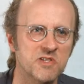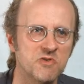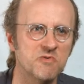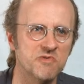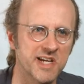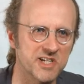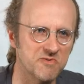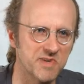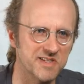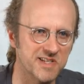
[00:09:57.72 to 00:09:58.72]
two
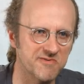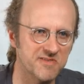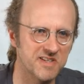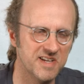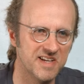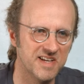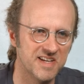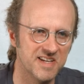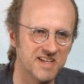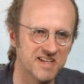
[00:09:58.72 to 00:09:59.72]
reaction wheels left,
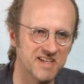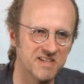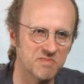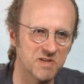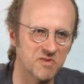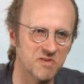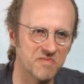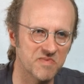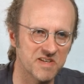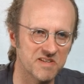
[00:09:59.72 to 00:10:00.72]

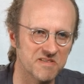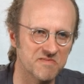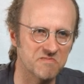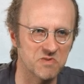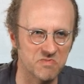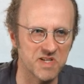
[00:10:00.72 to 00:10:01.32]
which